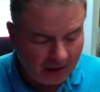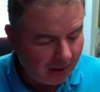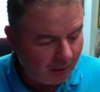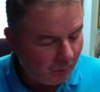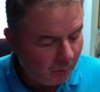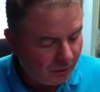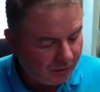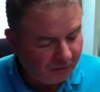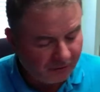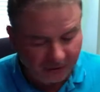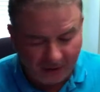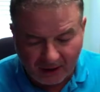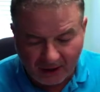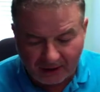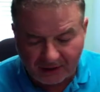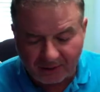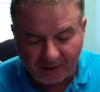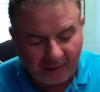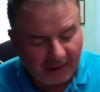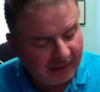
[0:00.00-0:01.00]
What's
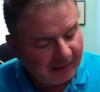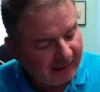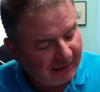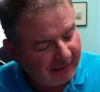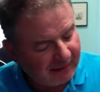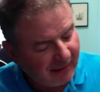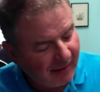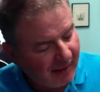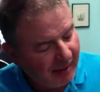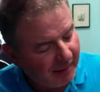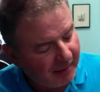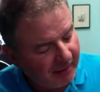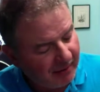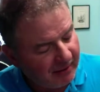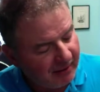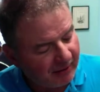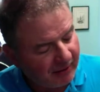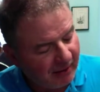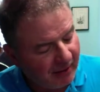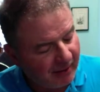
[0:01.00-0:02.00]
nice about this app
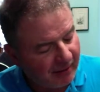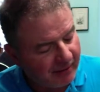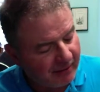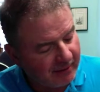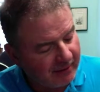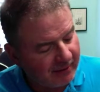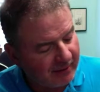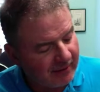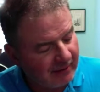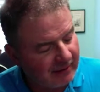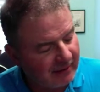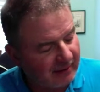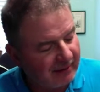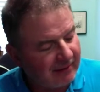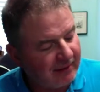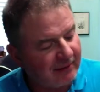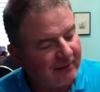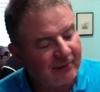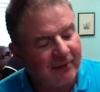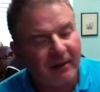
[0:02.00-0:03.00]
is everything
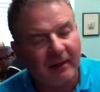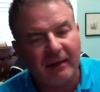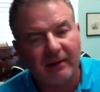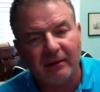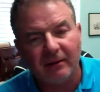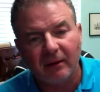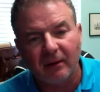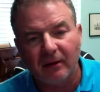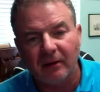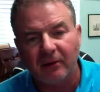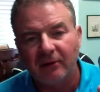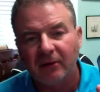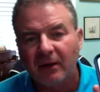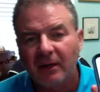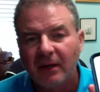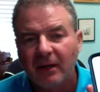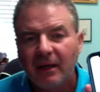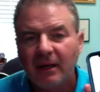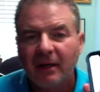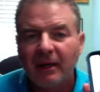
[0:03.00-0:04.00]
that this thing does.
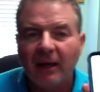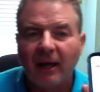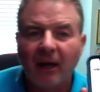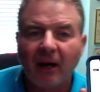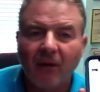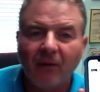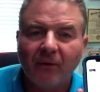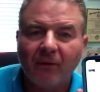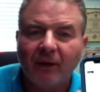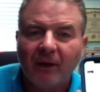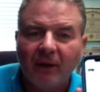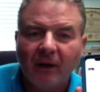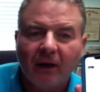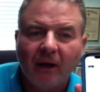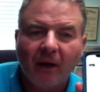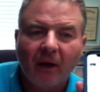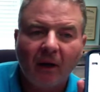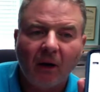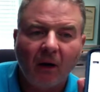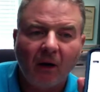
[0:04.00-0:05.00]
Now,
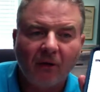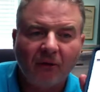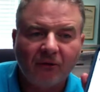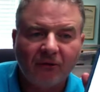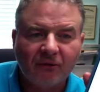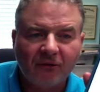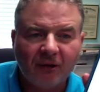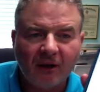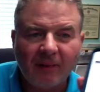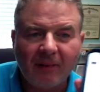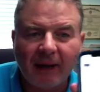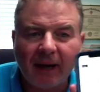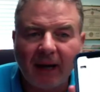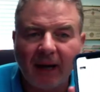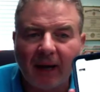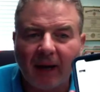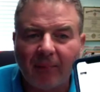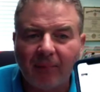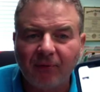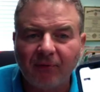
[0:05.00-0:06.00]
on some
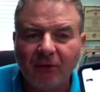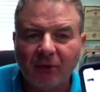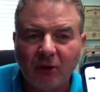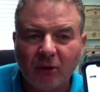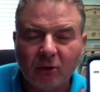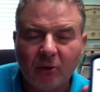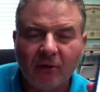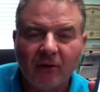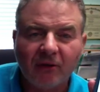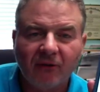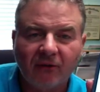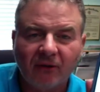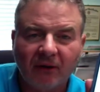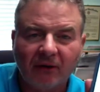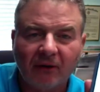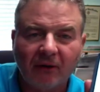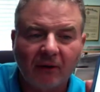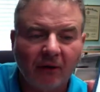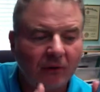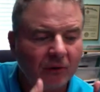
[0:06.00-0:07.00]
apps, you can
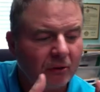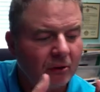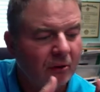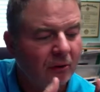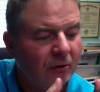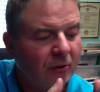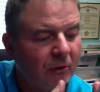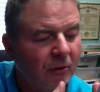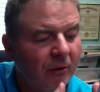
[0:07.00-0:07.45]
sit there, you